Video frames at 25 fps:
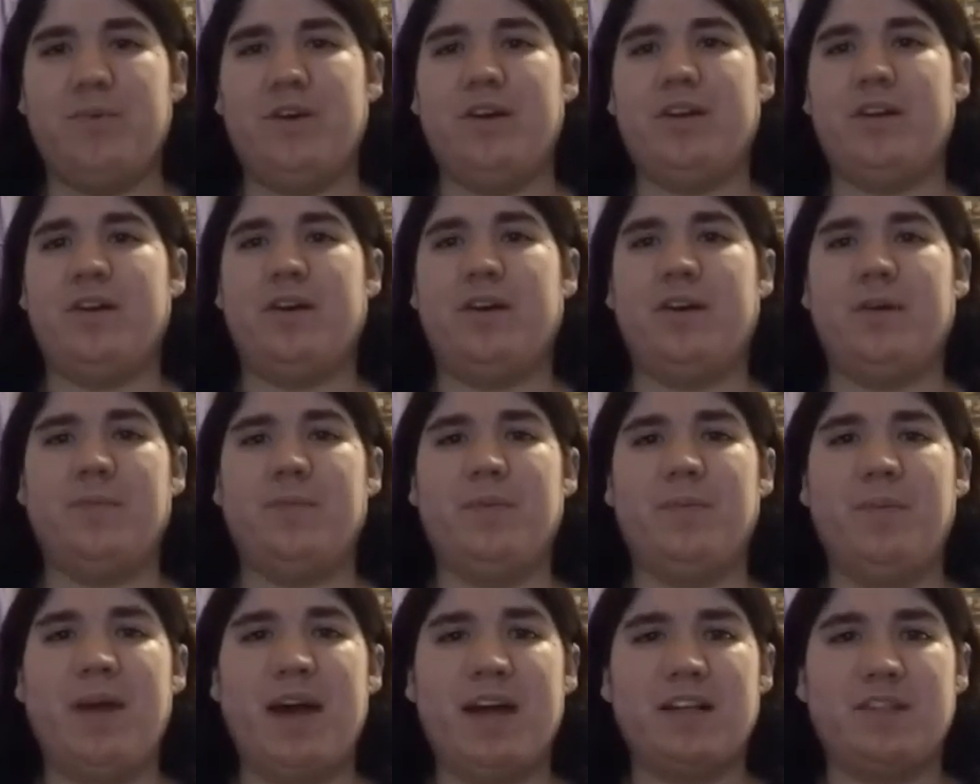But um,
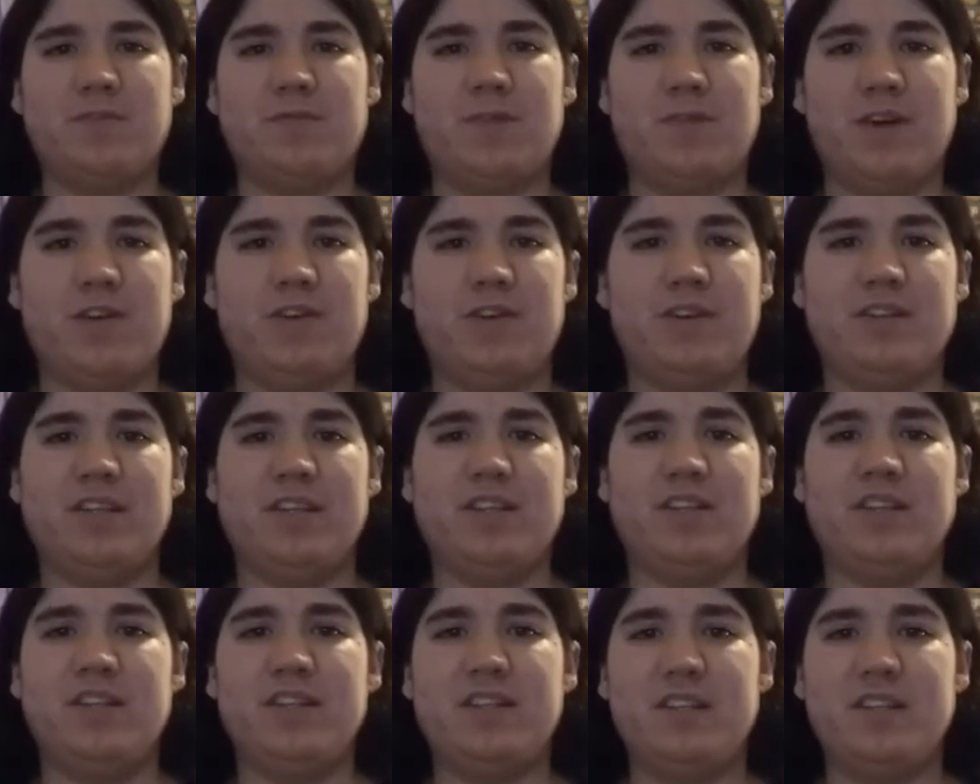The Pacifier is
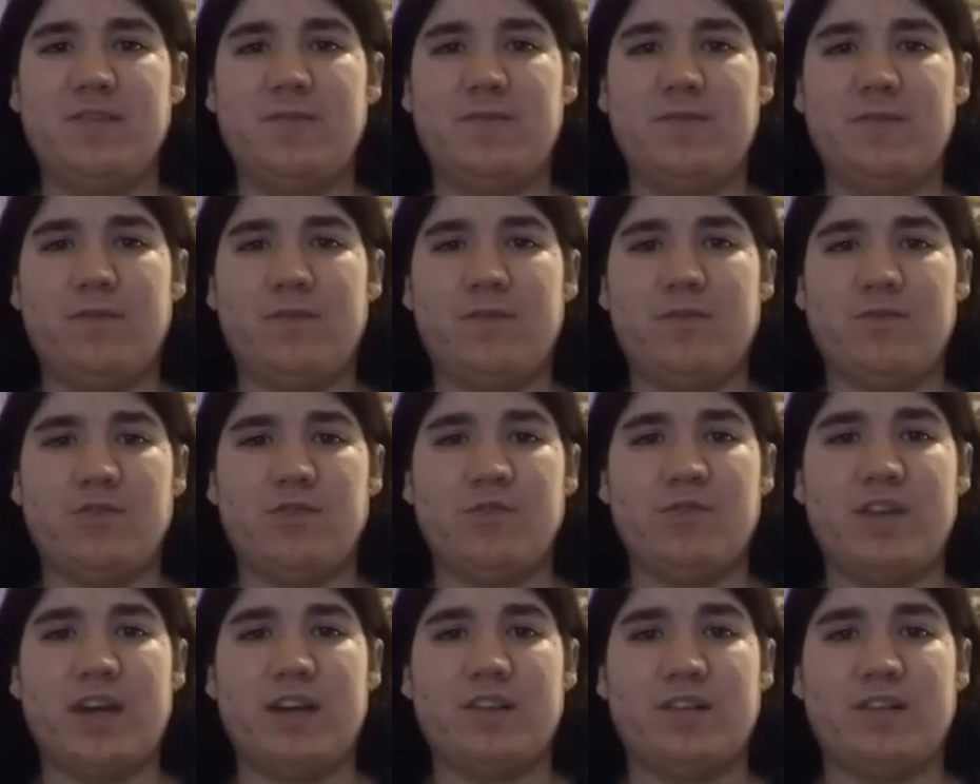a Disney film from
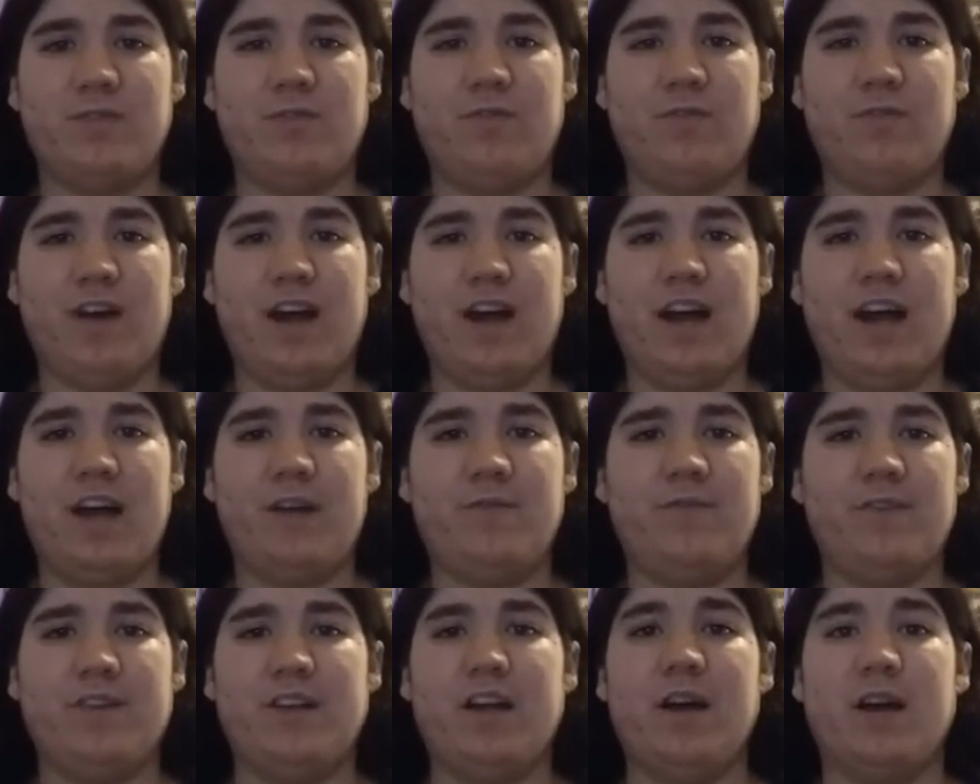
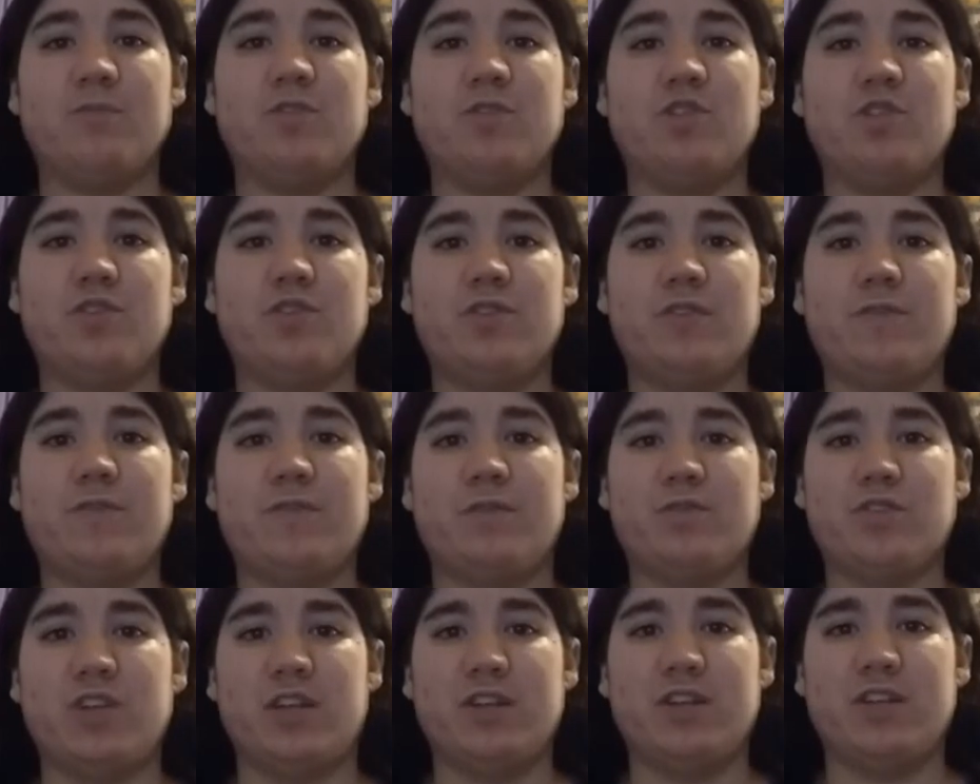2005, and I'm sure the
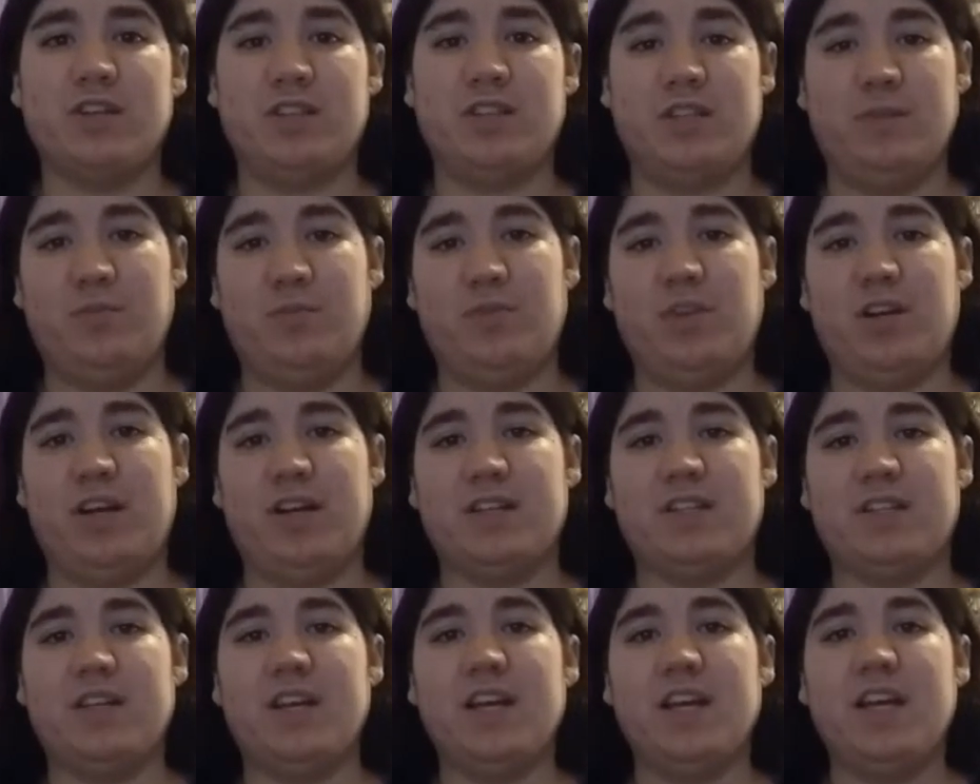film's on Disney
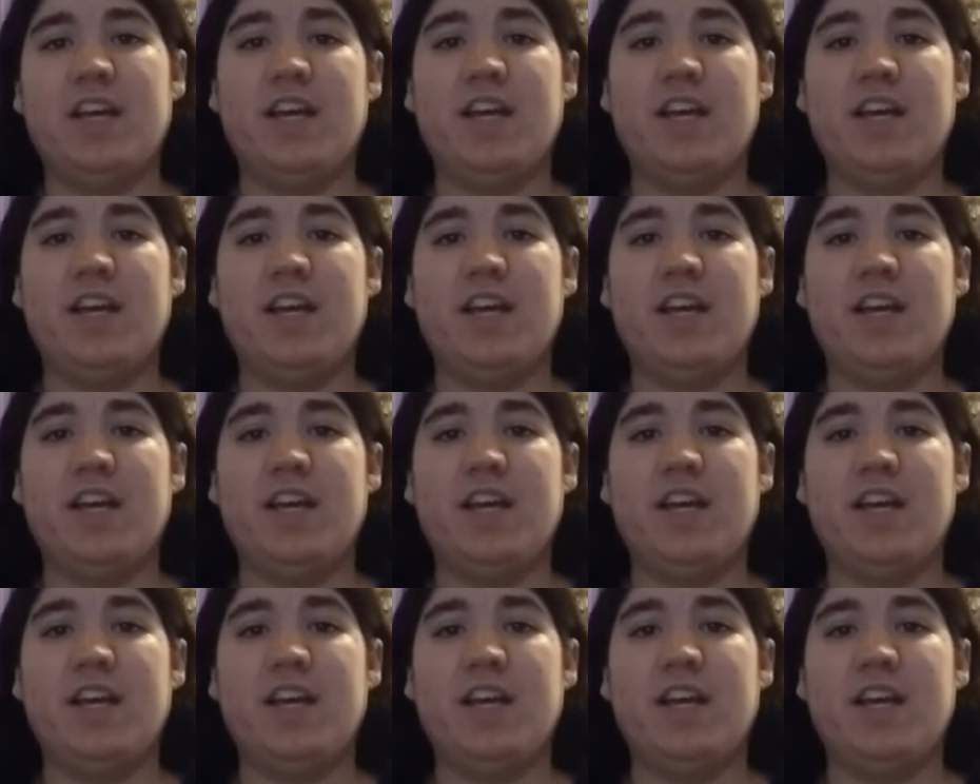Plus.